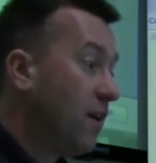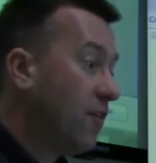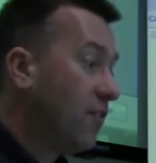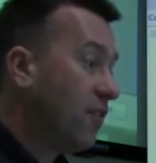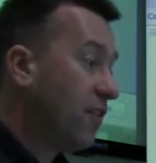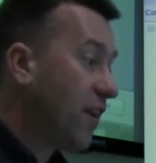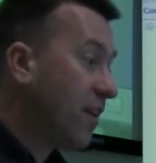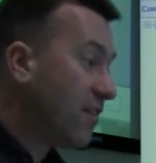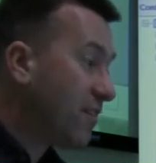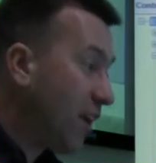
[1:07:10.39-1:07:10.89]

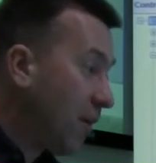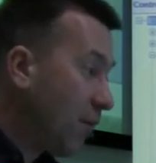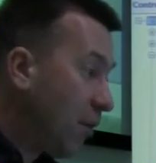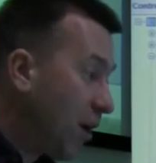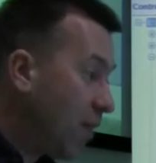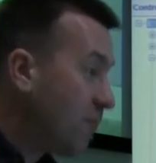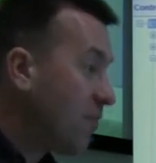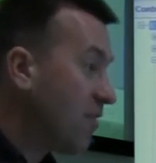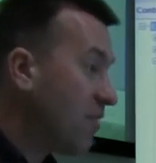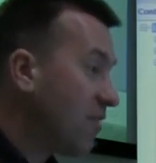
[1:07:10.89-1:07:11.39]
So that's how
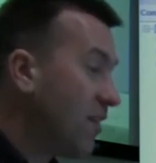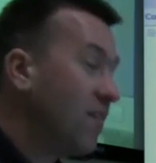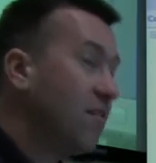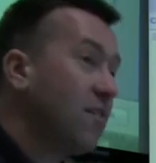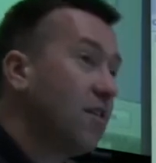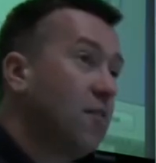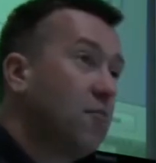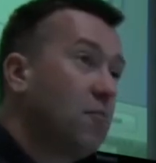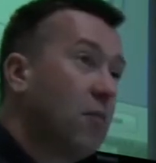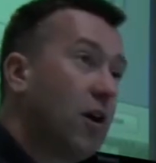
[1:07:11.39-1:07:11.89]
I'm
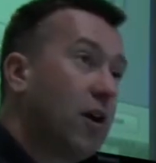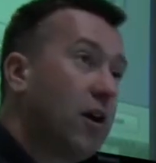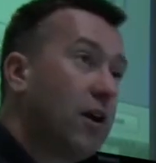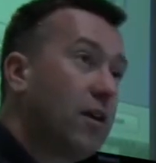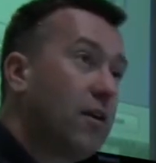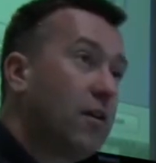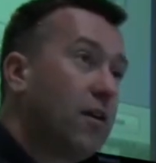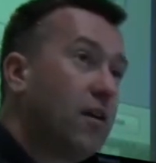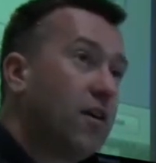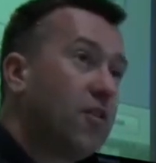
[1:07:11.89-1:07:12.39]
assessing my
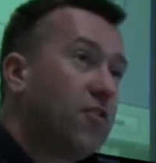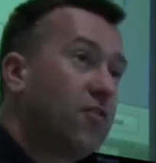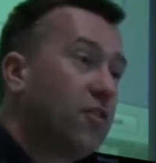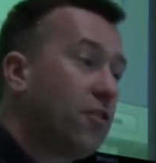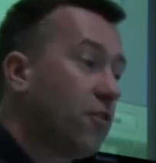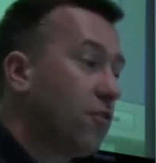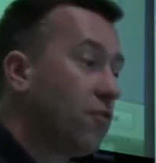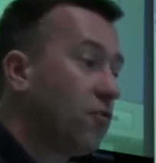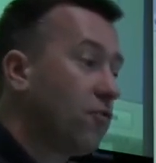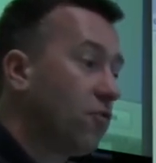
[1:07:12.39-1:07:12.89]
I S
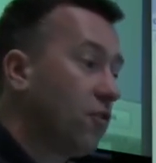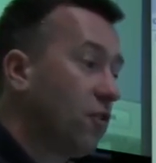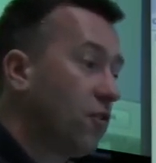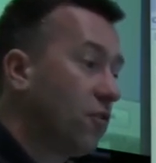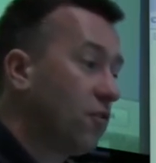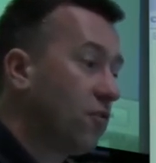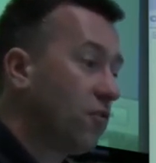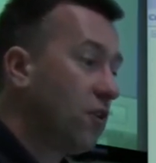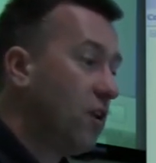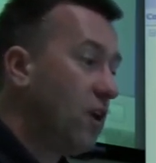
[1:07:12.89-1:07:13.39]
O
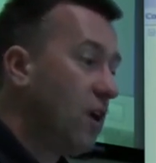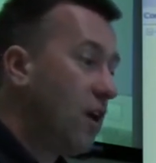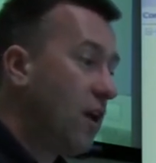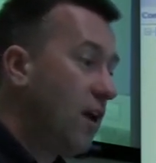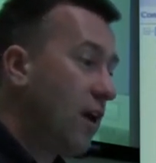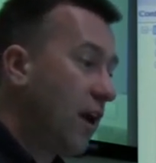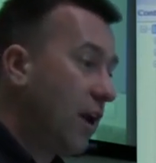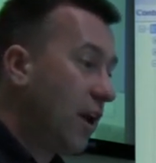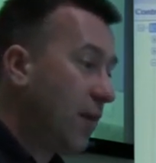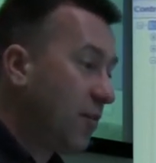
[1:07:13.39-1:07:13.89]
controls,
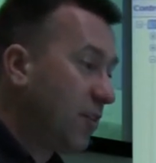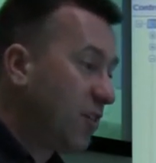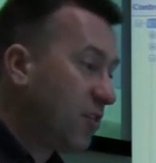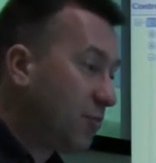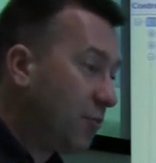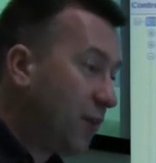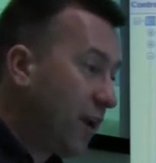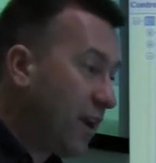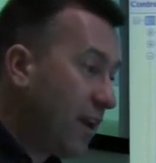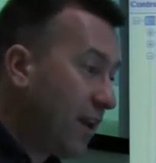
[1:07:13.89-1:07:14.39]
and I'm
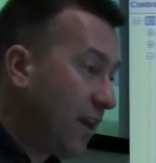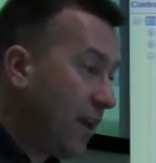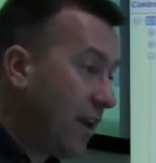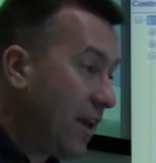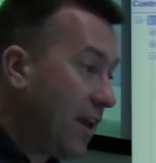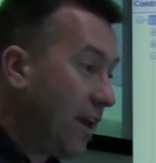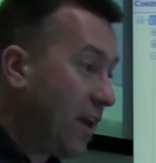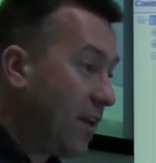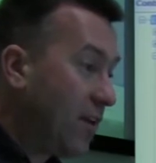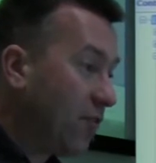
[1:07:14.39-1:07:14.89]
explaining it here.